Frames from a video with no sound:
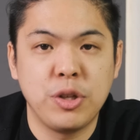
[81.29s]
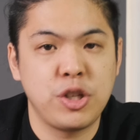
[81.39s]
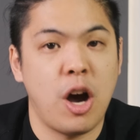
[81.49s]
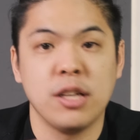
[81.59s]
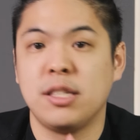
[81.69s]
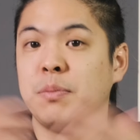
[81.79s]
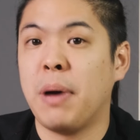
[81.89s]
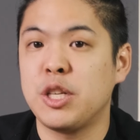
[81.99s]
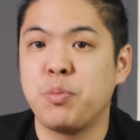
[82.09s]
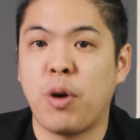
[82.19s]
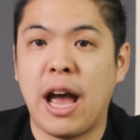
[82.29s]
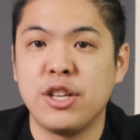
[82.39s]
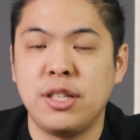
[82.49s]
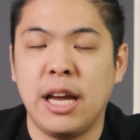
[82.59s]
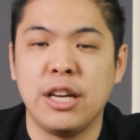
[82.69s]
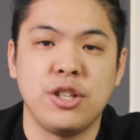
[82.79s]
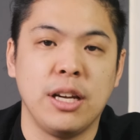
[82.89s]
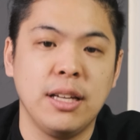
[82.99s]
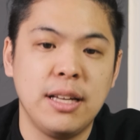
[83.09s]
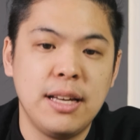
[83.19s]
which causes much more
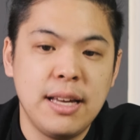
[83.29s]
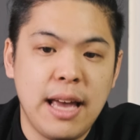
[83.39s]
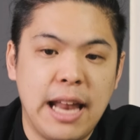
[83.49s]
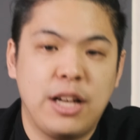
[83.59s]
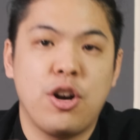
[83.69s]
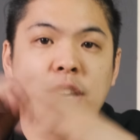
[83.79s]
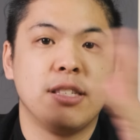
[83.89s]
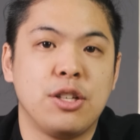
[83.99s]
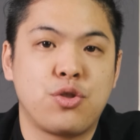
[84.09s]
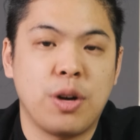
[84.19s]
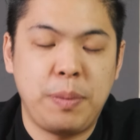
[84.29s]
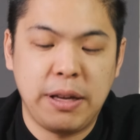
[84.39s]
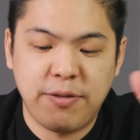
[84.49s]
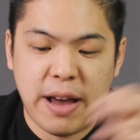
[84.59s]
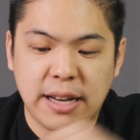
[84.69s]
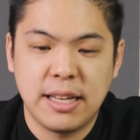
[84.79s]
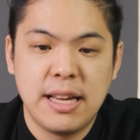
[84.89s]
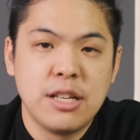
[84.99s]
agitation and it causes a drippy effect.